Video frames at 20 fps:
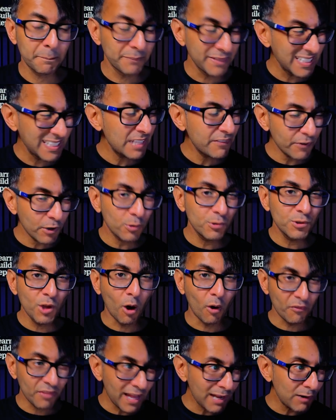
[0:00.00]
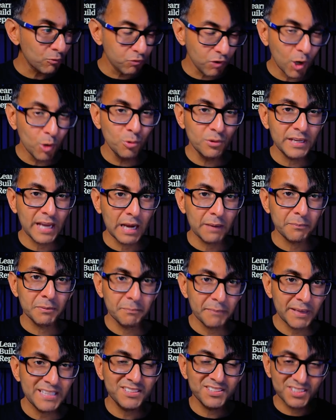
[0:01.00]
Believe it or not, that row gap
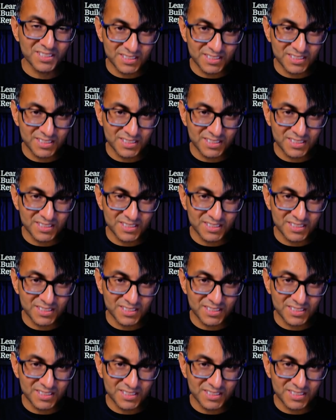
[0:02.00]
makes a